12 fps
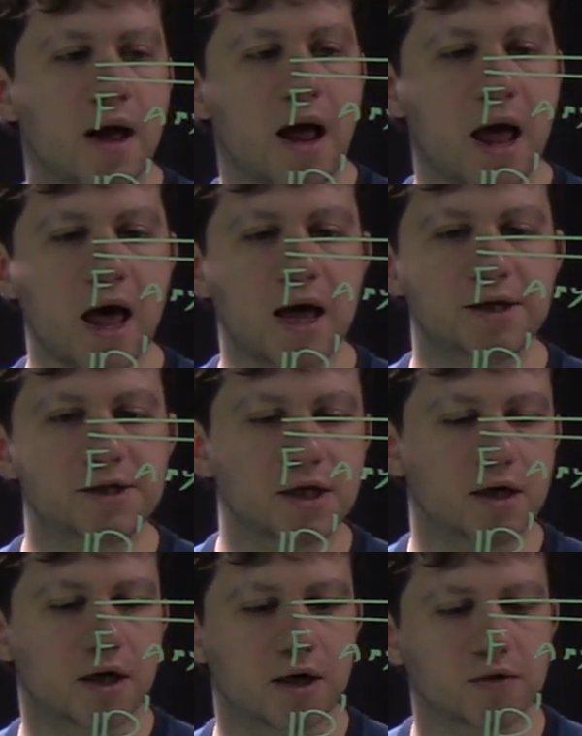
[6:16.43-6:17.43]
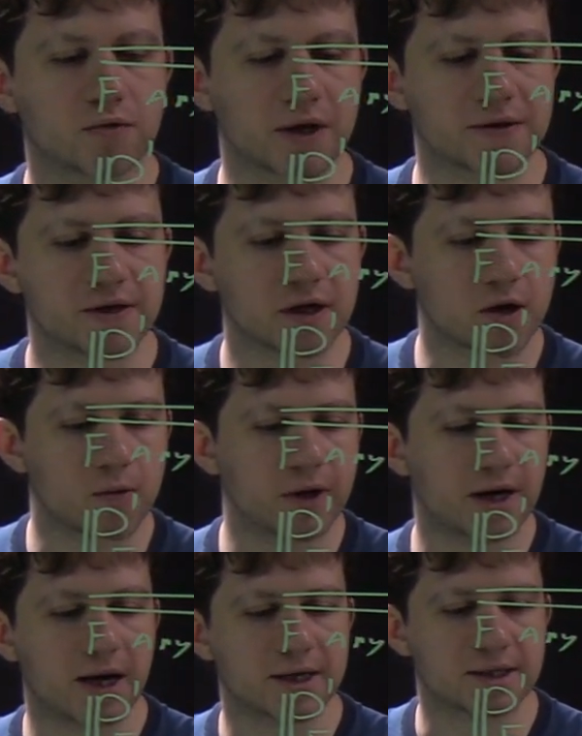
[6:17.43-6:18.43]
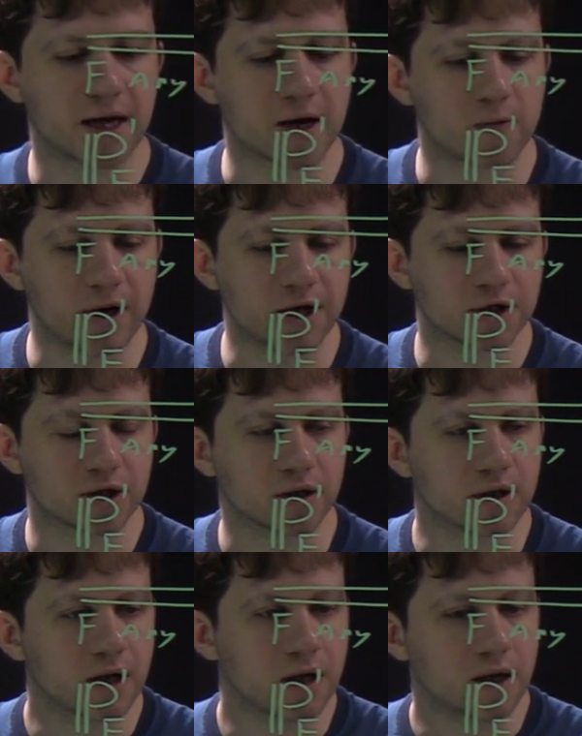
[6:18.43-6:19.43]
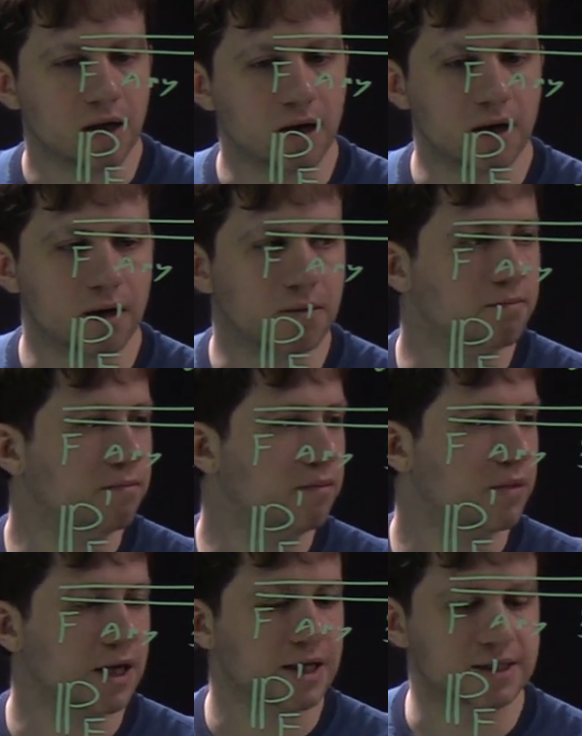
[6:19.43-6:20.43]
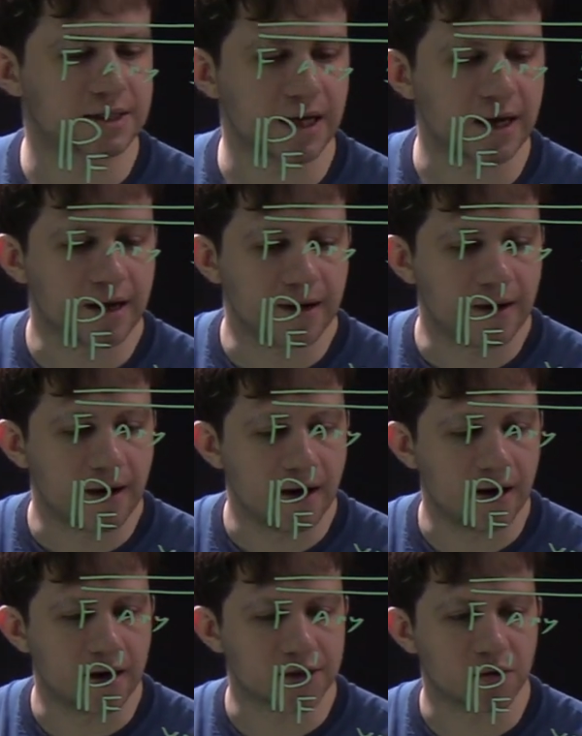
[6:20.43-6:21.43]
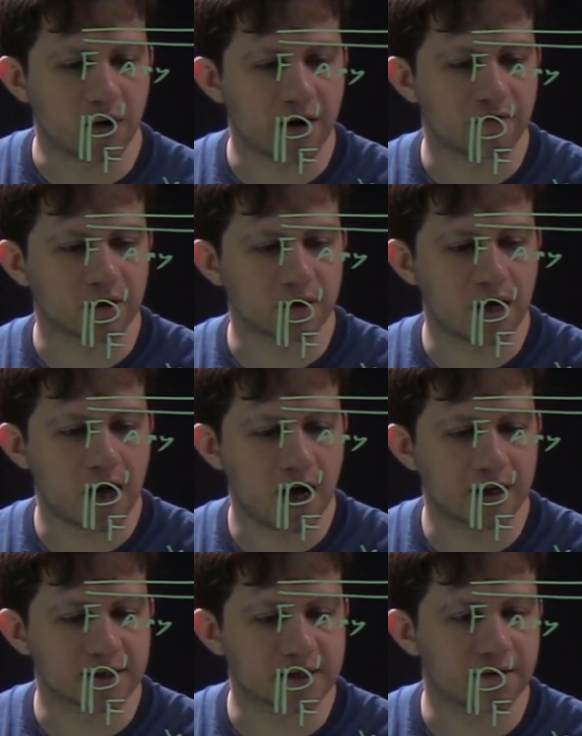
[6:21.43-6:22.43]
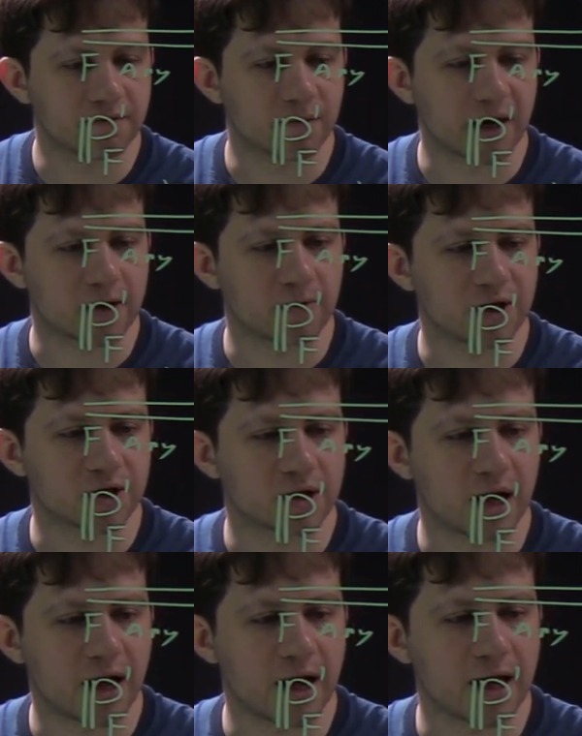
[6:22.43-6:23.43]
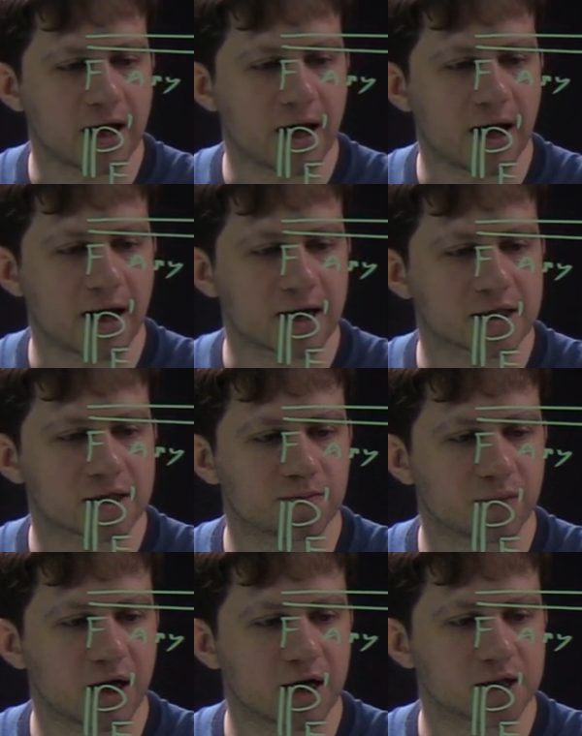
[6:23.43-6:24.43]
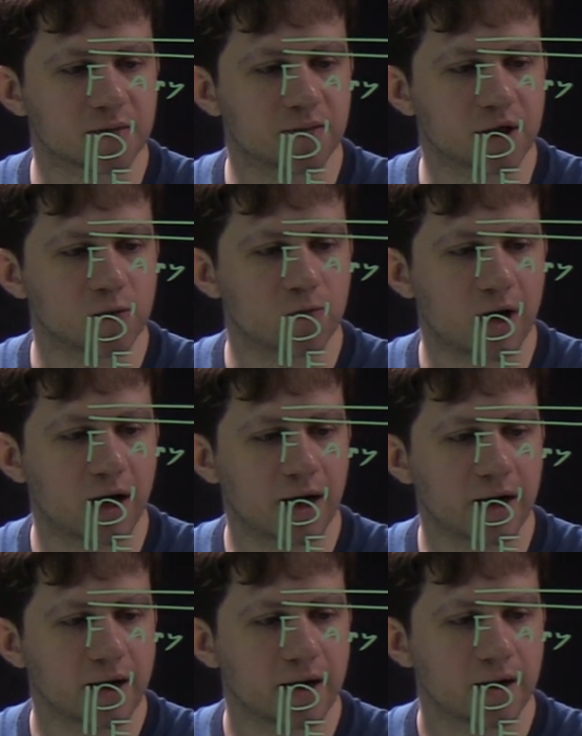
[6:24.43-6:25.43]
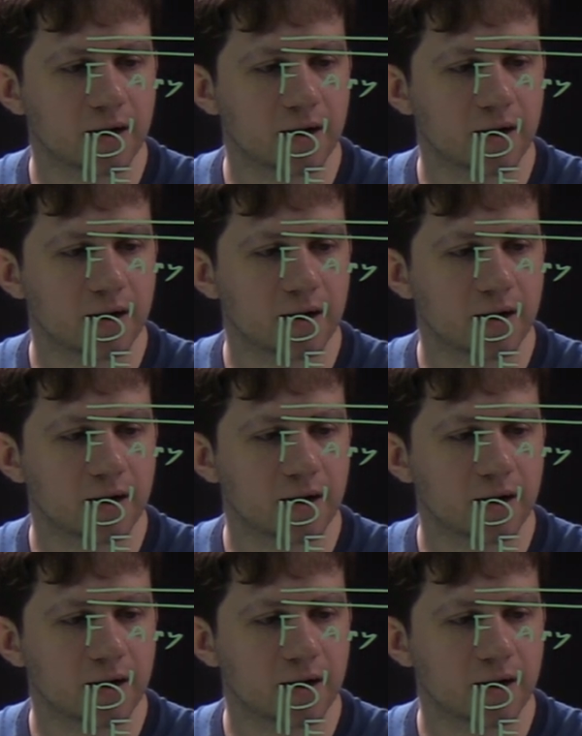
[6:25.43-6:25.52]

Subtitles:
and you can think of it as equation, let's say, so every line is given by equation ax plus by